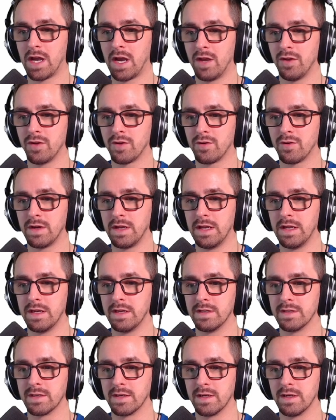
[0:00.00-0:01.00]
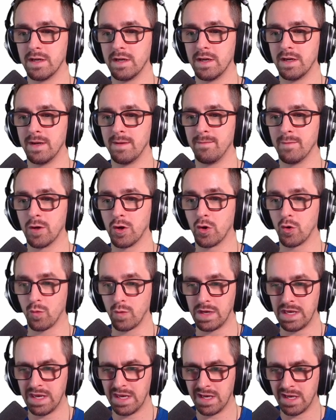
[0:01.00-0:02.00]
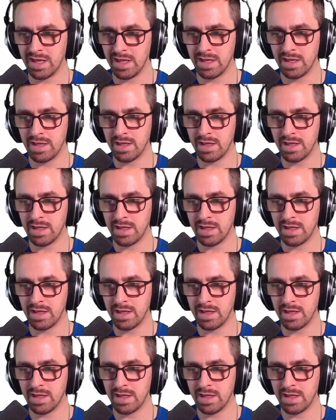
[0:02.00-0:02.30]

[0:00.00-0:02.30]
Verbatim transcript: color is um, green.